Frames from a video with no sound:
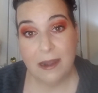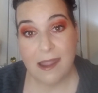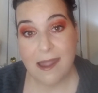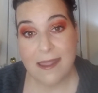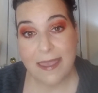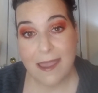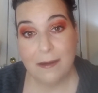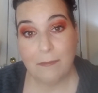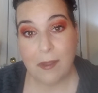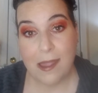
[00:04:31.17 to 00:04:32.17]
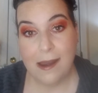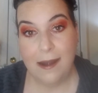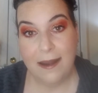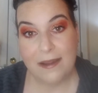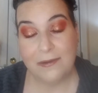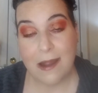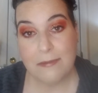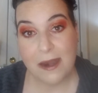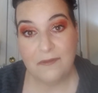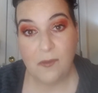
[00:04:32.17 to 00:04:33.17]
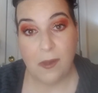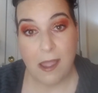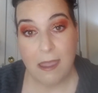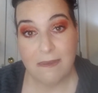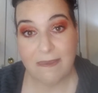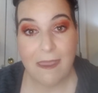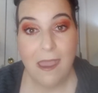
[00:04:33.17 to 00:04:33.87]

guy came by and dropped off a box,